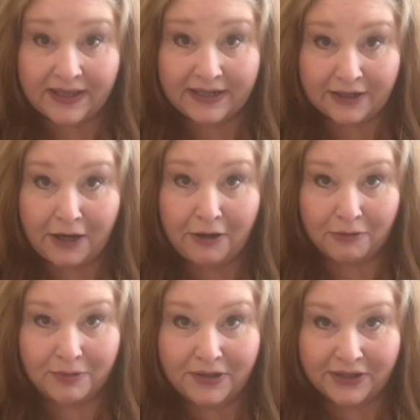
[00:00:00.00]
They didn't
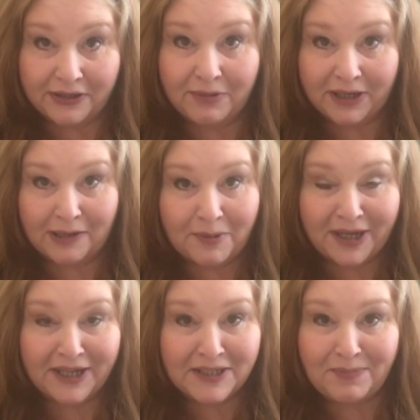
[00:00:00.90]
know really what I
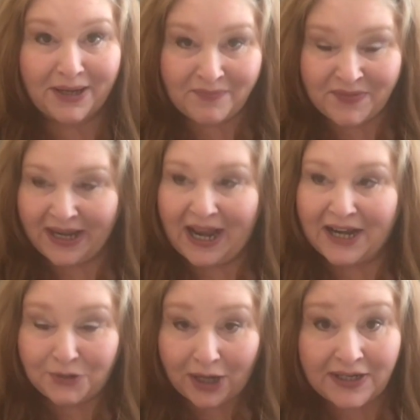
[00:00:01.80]
was, but
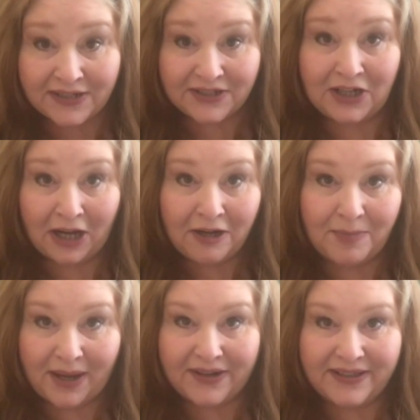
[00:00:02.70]
I tried not to talk
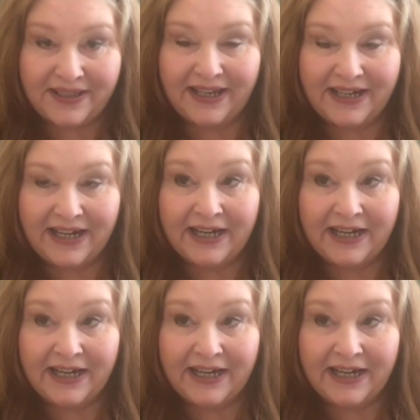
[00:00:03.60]
about it then.